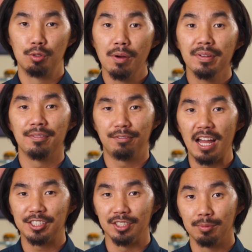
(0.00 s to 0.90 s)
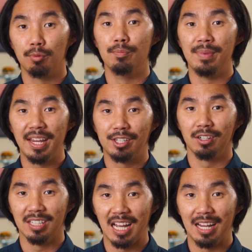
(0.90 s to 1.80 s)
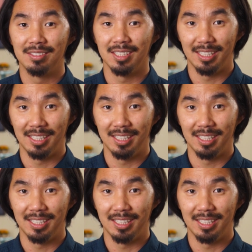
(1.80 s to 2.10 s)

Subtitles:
equivalent fractions will make your lives